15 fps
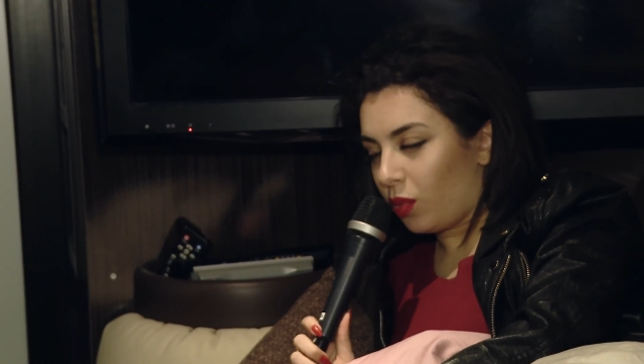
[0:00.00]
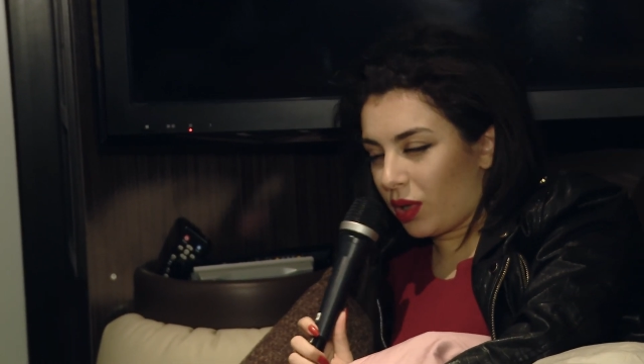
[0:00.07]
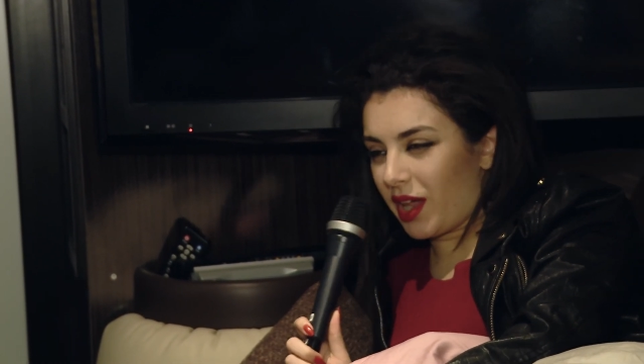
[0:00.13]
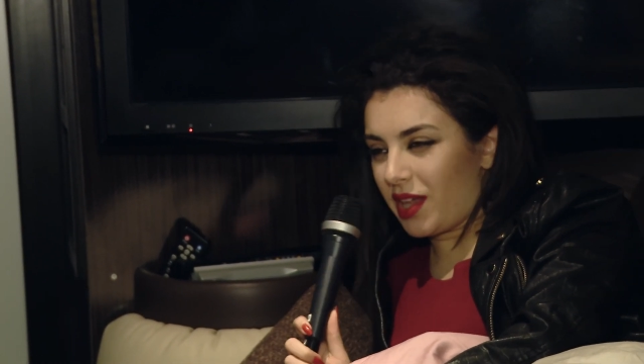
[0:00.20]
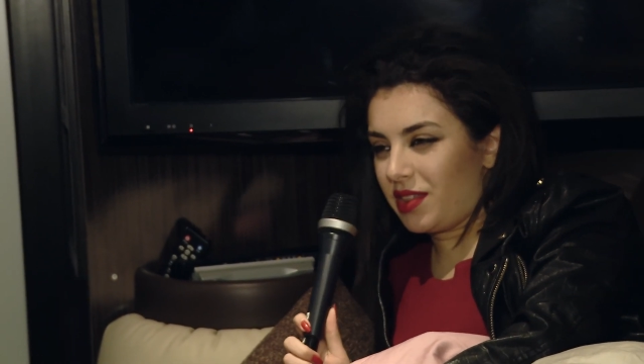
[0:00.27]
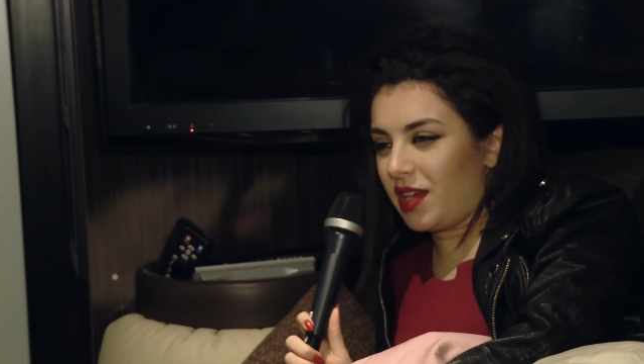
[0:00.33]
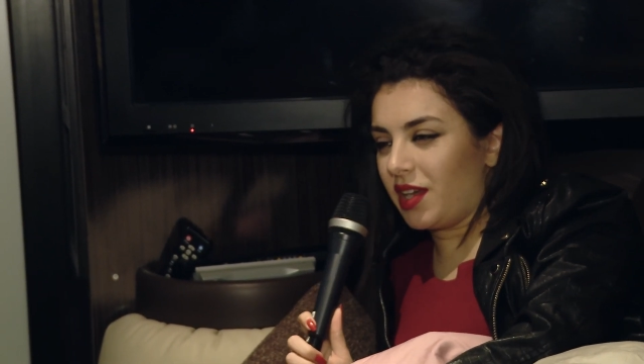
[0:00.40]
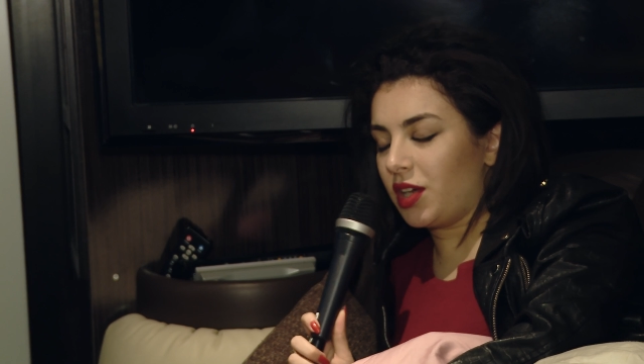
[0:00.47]

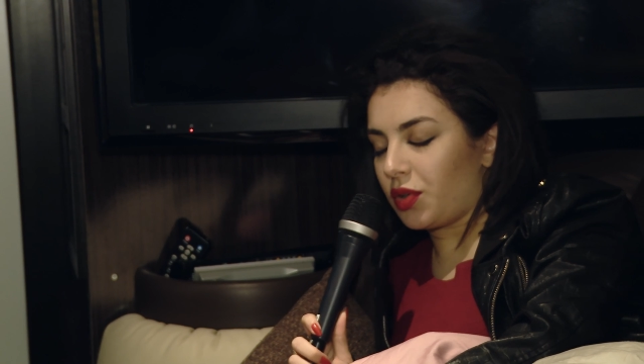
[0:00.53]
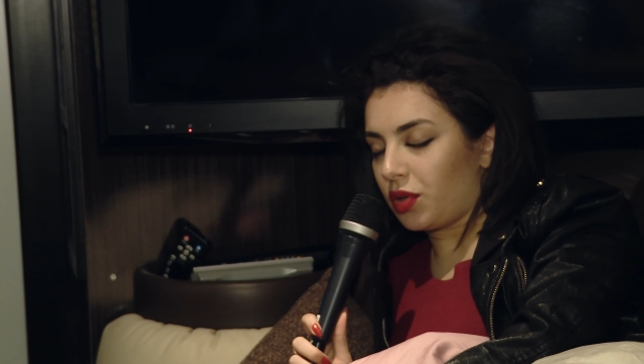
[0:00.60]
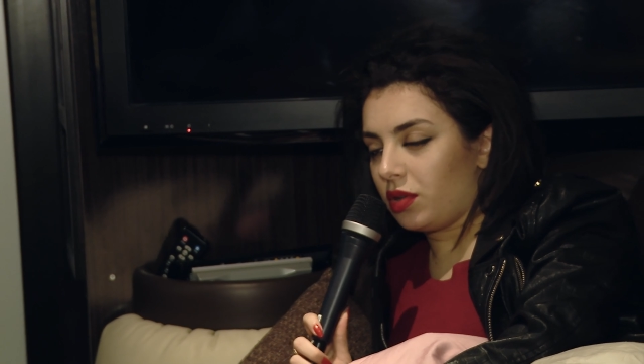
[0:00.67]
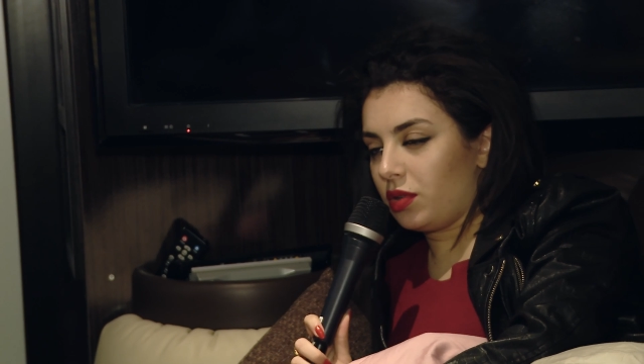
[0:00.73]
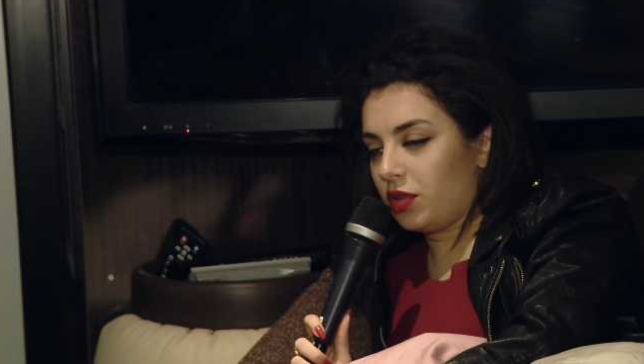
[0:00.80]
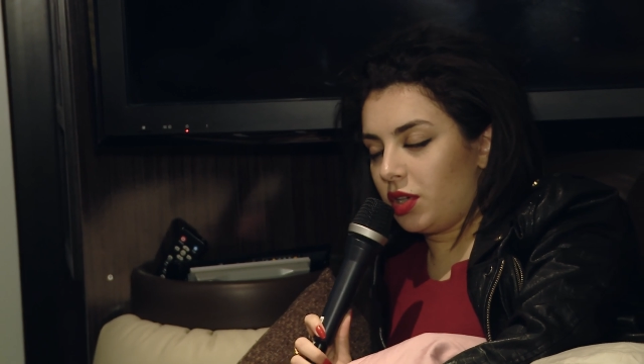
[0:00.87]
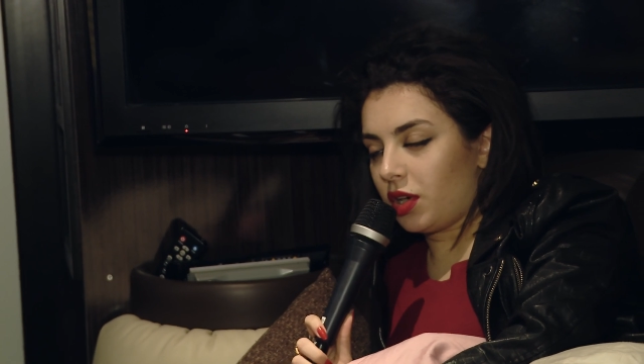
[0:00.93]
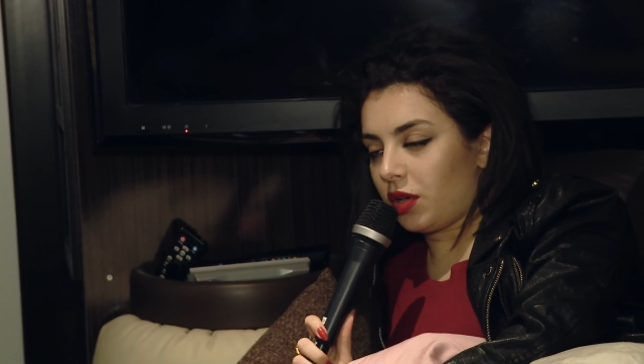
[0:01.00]
I think,
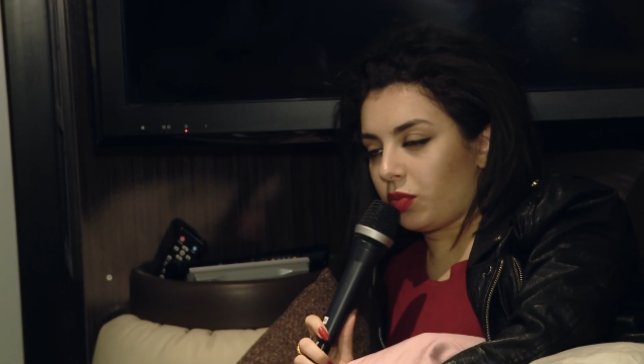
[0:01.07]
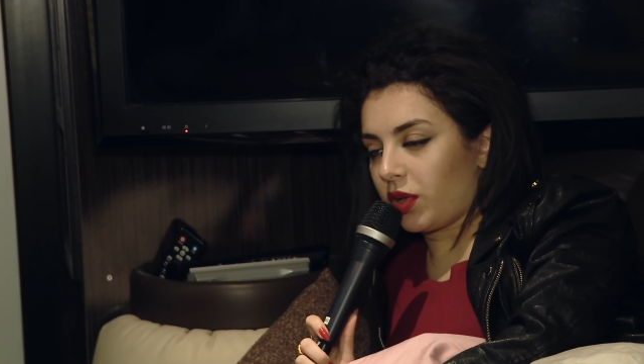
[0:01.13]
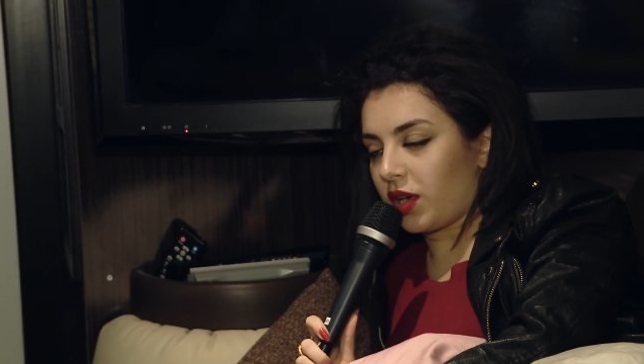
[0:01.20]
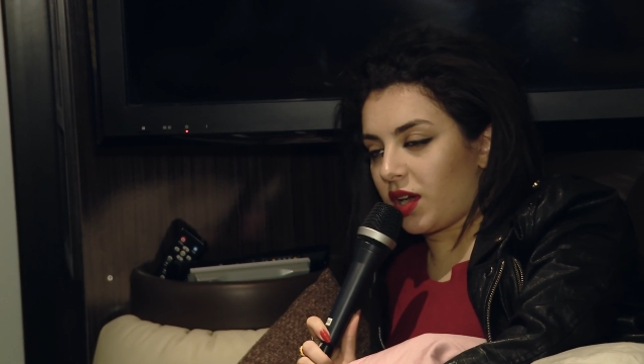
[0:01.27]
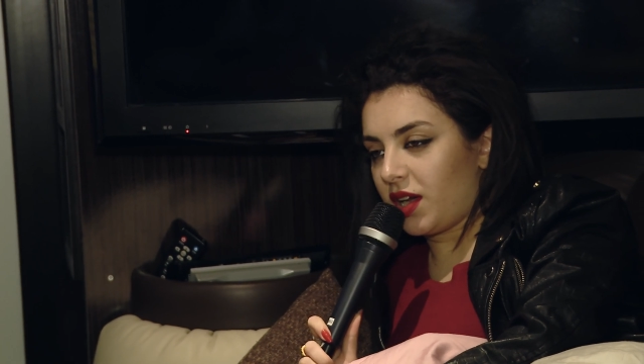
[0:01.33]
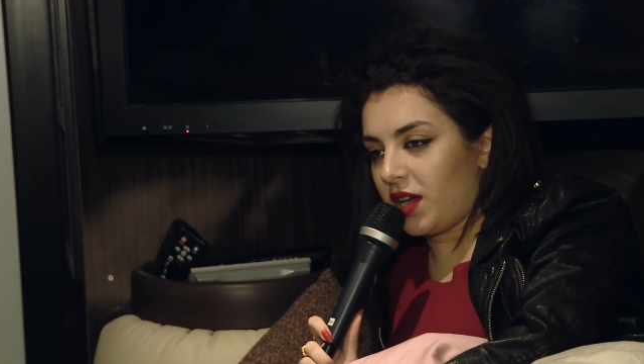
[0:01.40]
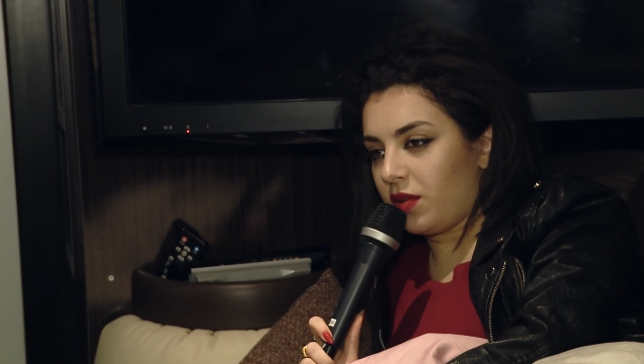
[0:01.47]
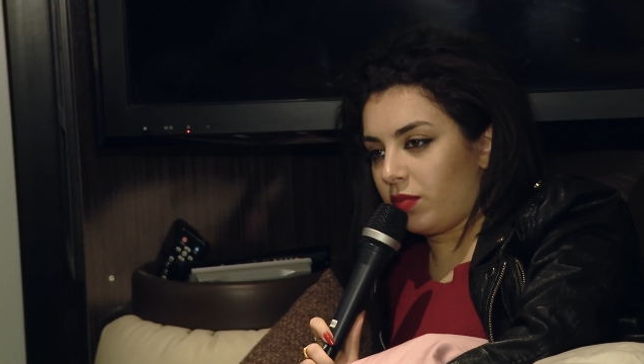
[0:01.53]
you know, when
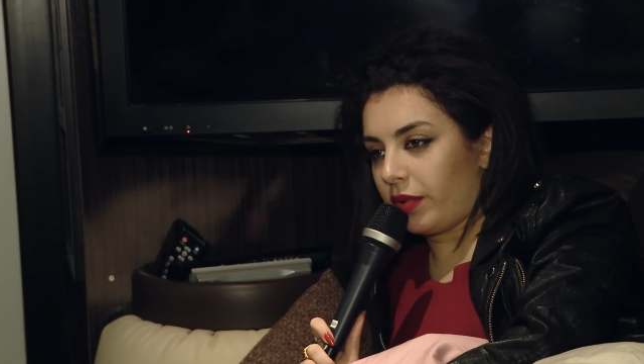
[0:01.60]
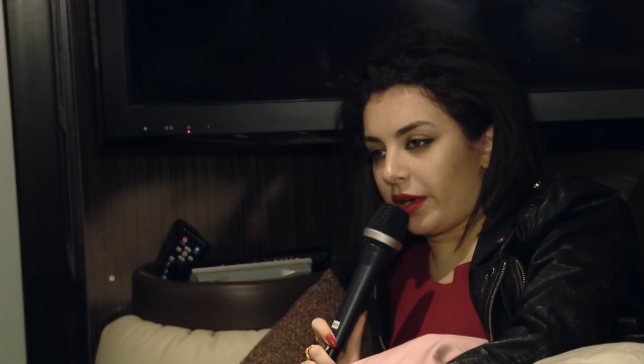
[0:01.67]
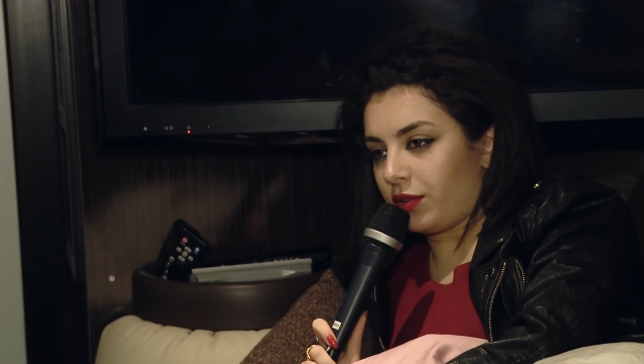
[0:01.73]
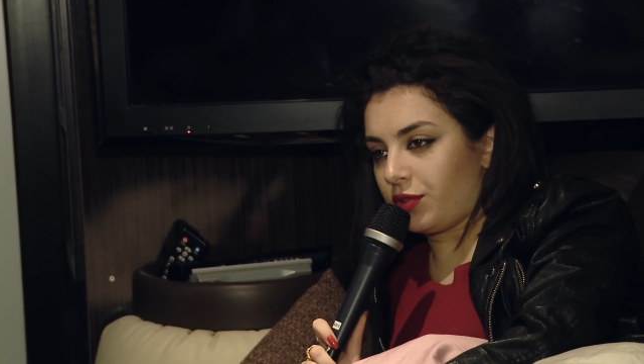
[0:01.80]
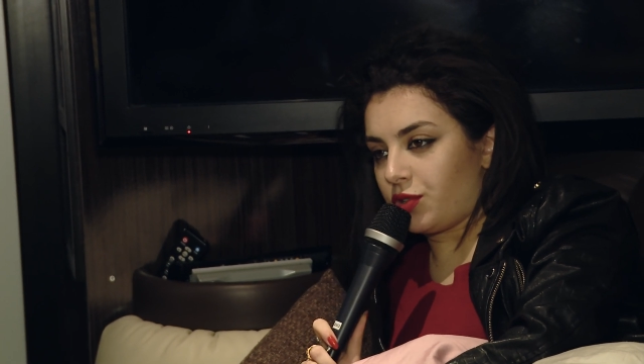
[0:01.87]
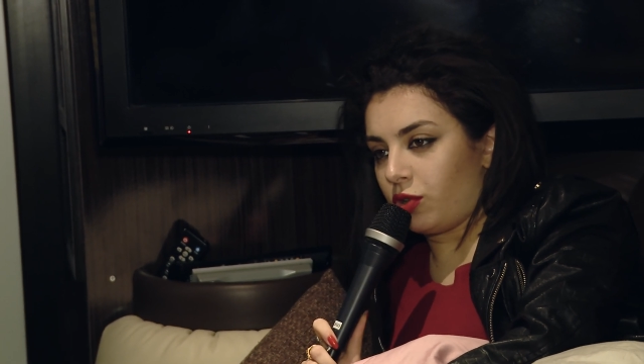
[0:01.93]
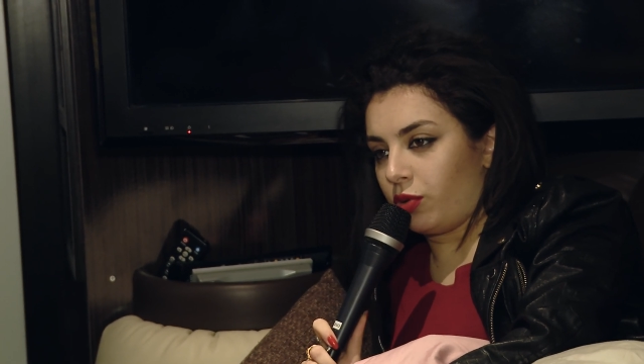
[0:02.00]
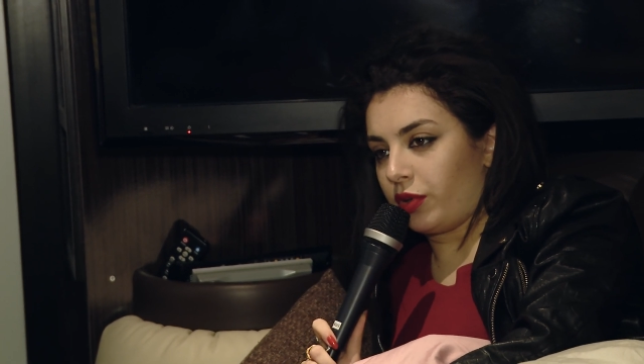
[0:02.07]
I went
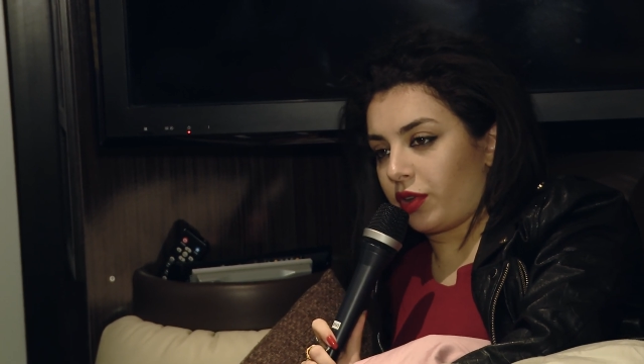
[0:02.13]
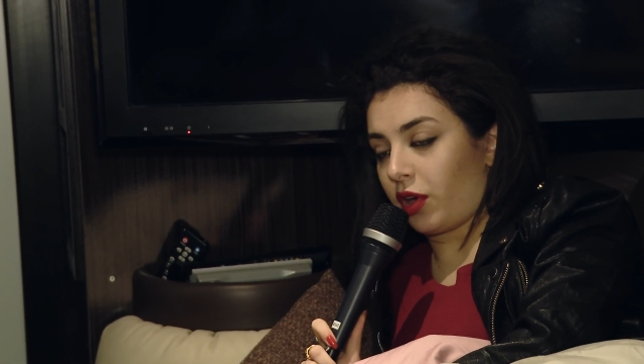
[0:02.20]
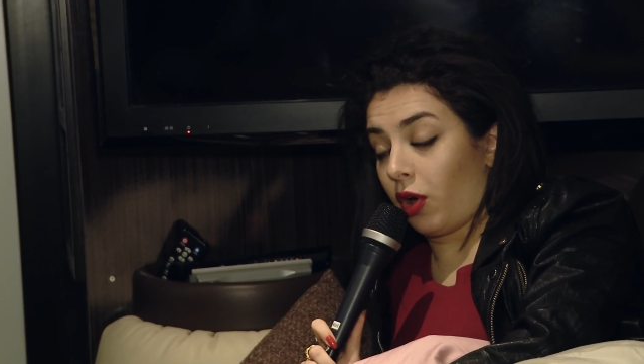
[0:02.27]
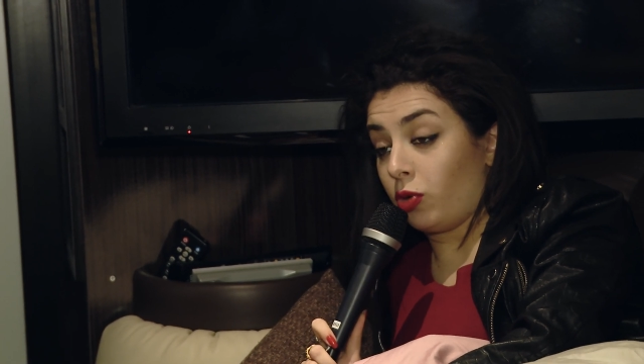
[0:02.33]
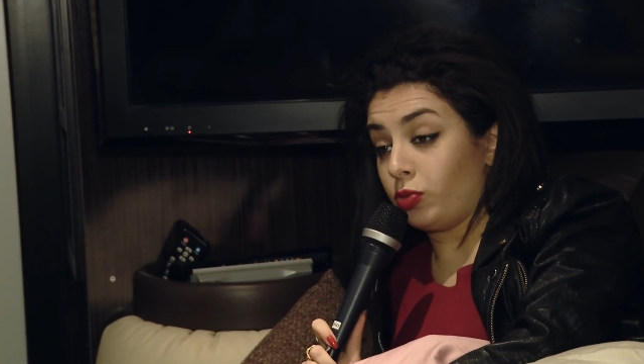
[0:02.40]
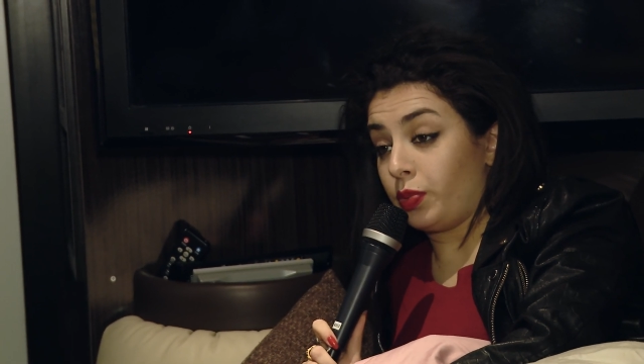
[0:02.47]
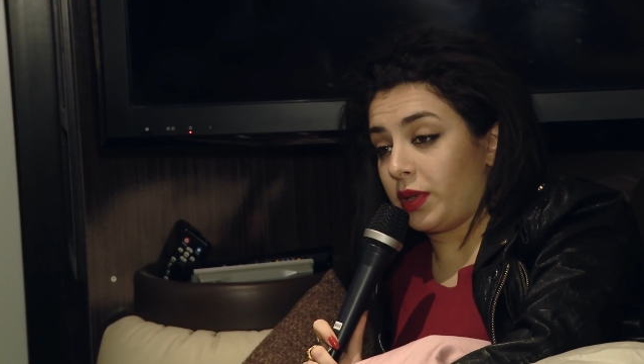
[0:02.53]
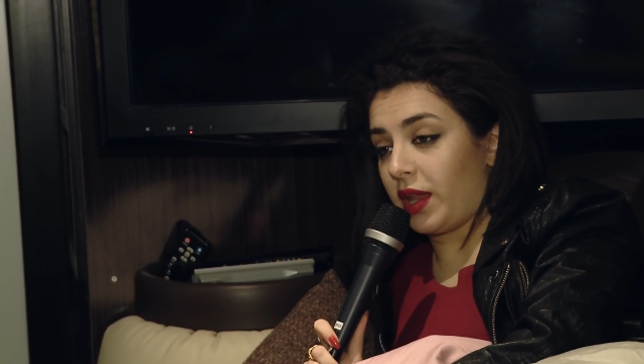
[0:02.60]
on tour with
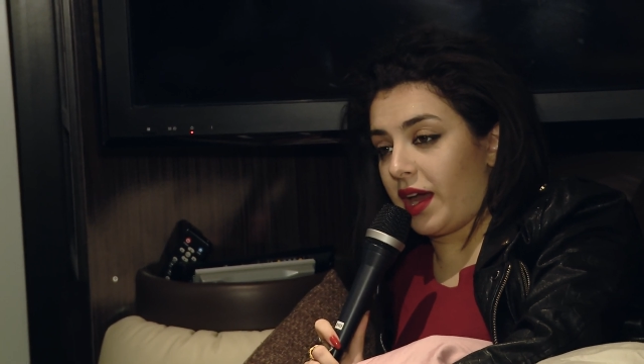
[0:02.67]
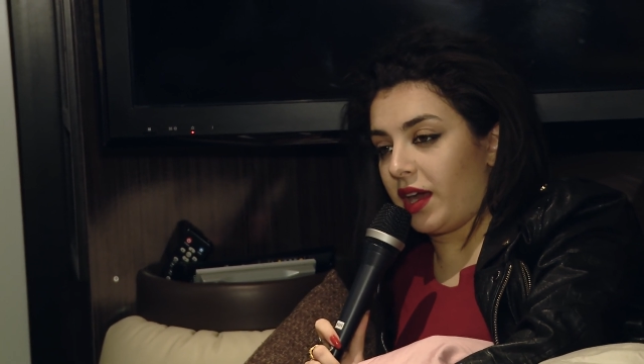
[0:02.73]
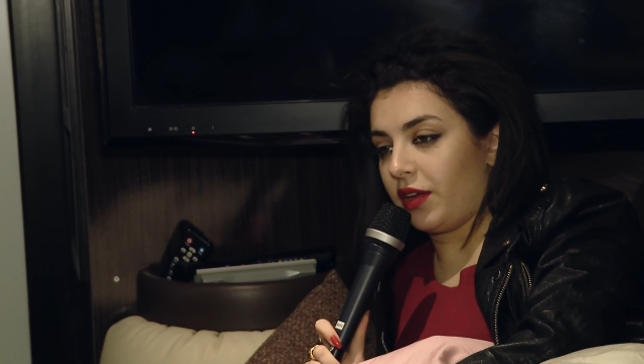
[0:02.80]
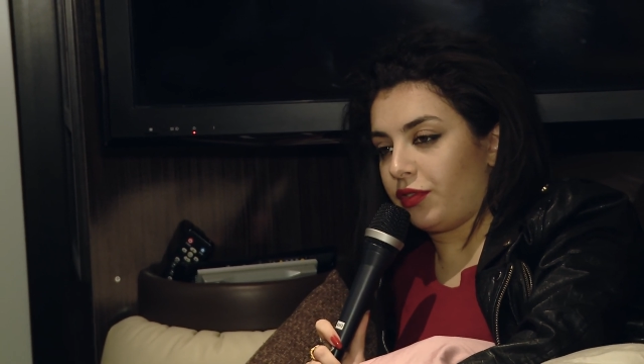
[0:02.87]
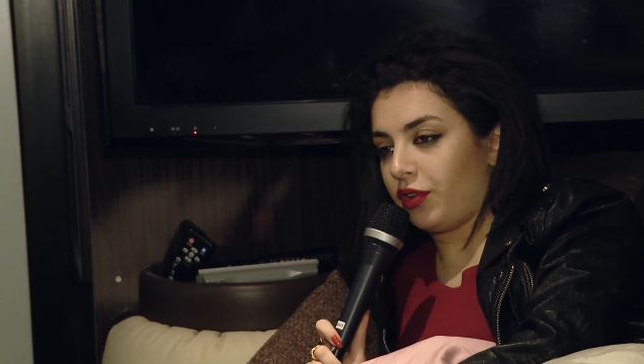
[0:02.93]
Coldplay,